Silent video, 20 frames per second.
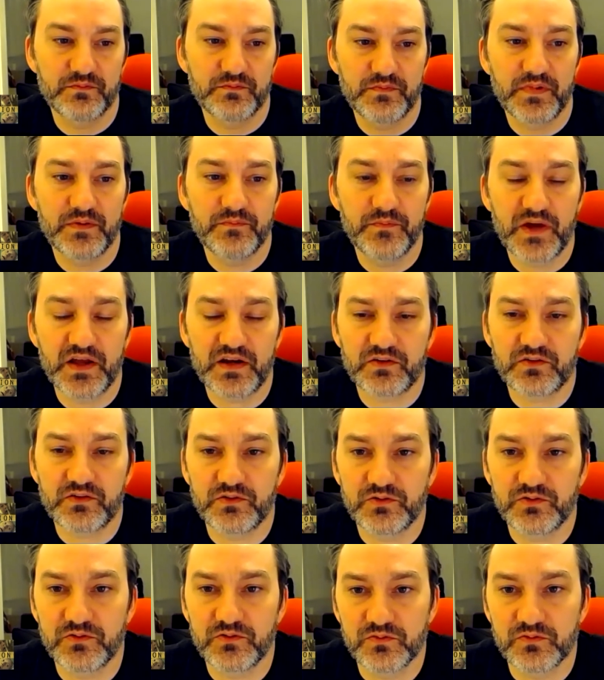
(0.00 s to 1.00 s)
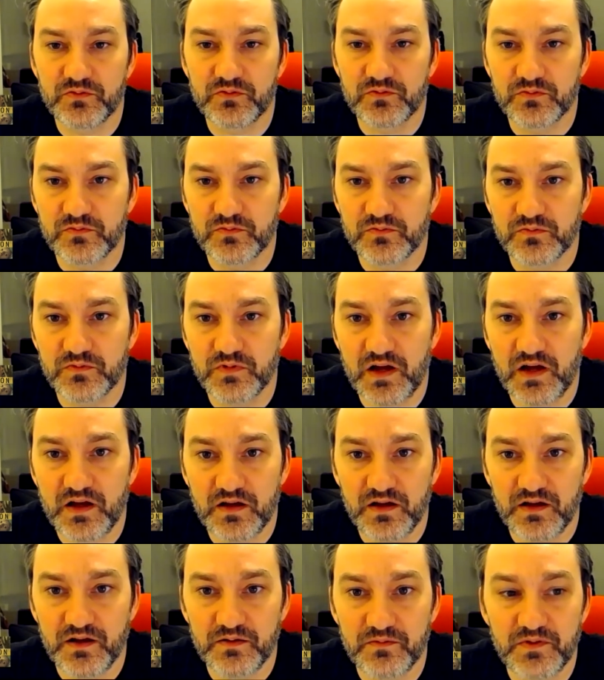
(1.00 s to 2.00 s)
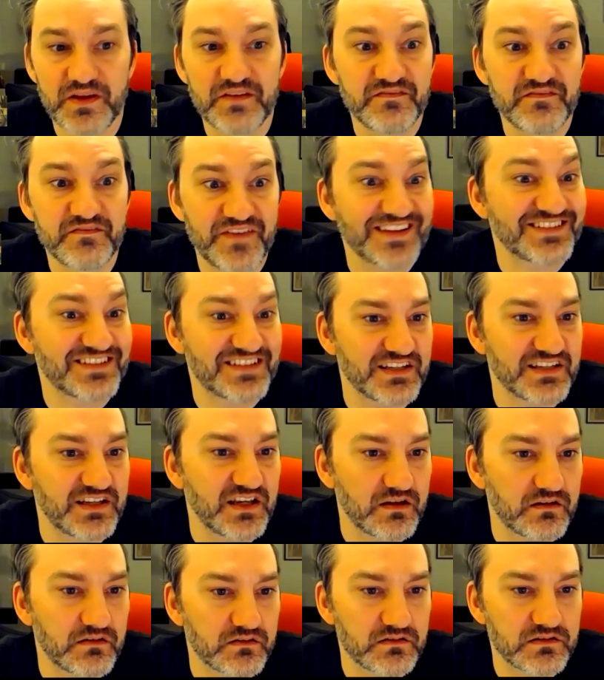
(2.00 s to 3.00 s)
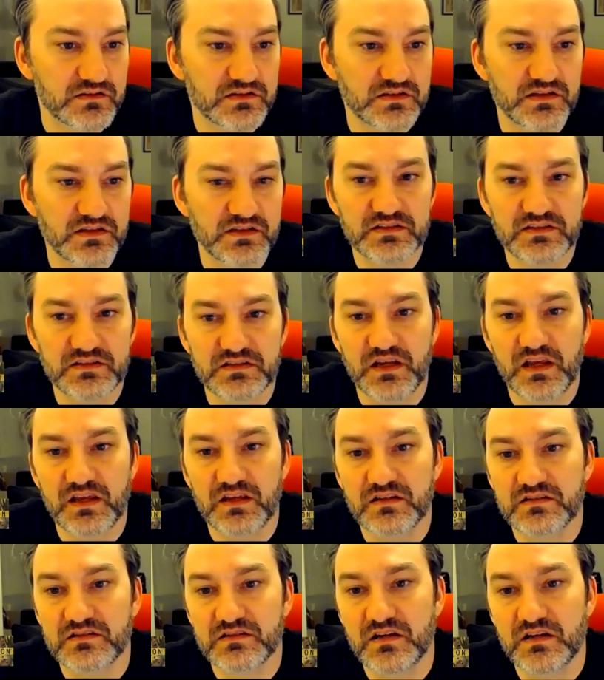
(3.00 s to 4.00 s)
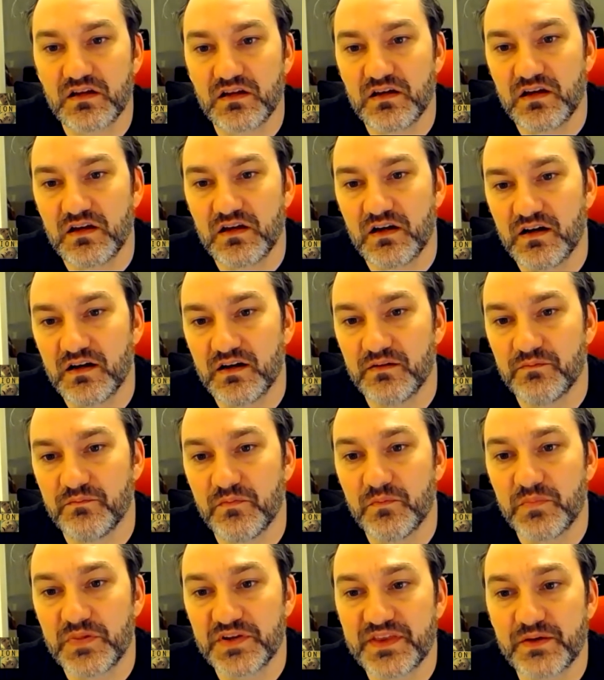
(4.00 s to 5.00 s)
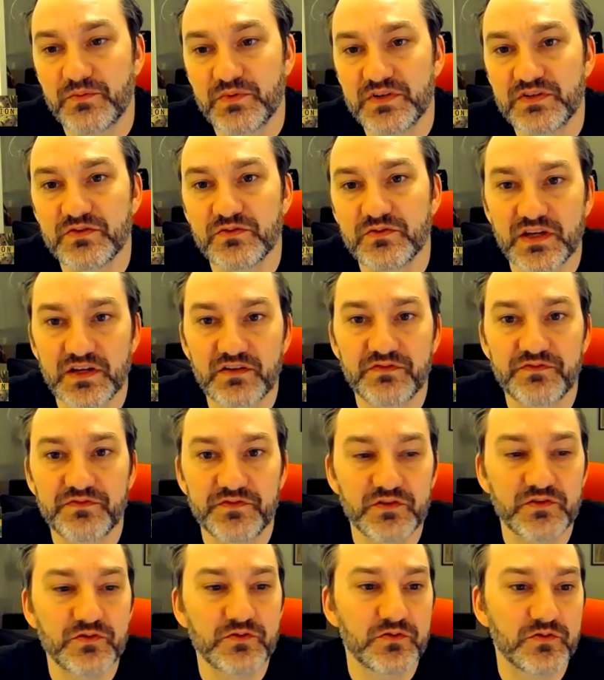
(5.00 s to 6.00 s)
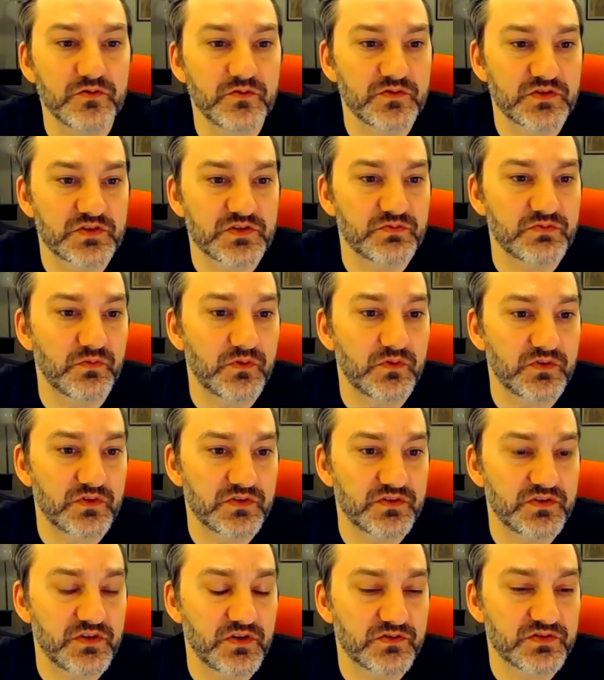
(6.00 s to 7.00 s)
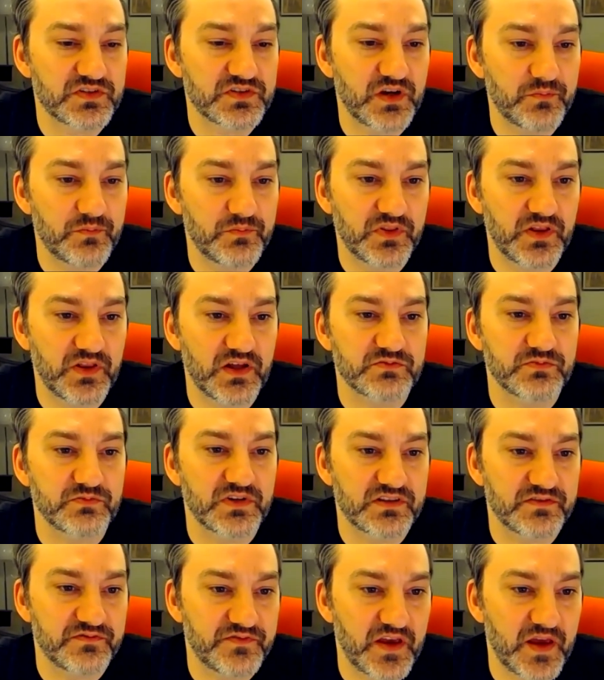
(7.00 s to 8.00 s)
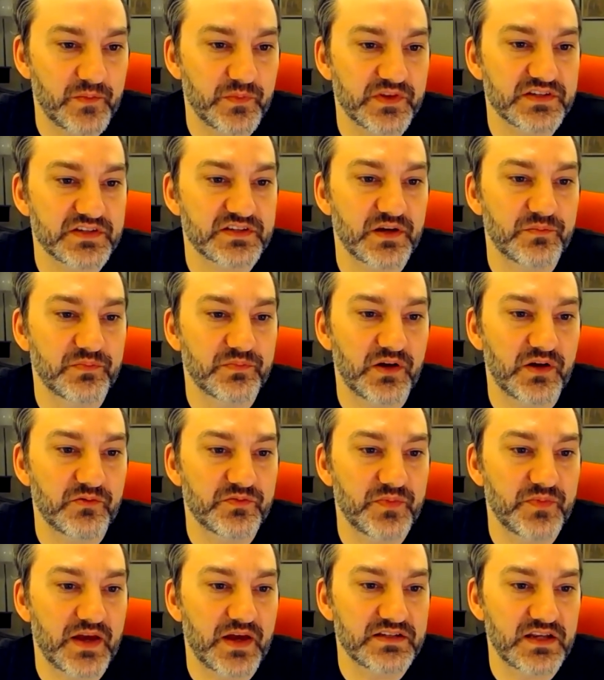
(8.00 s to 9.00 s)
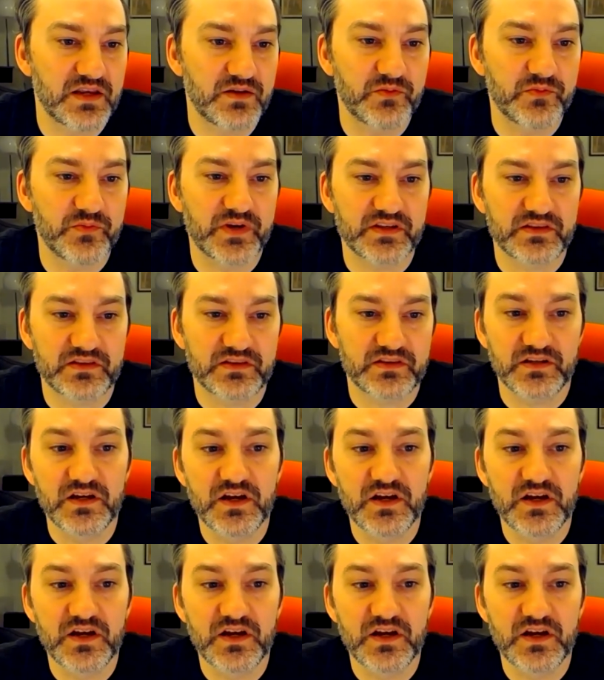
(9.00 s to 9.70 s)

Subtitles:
medical investigators in this case. But then we do get a few, subplots. We get the family subplot with Matt Damon. We get the